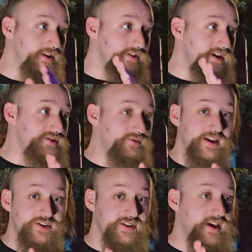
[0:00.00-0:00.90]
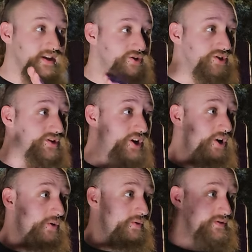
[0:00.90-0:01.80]
He's already just like, just
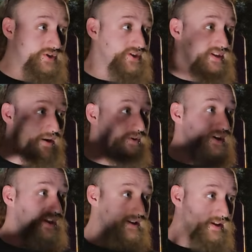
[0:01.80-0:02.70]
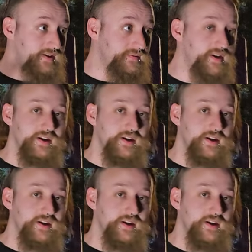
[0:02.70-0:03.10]
go. Just get what you need and leave.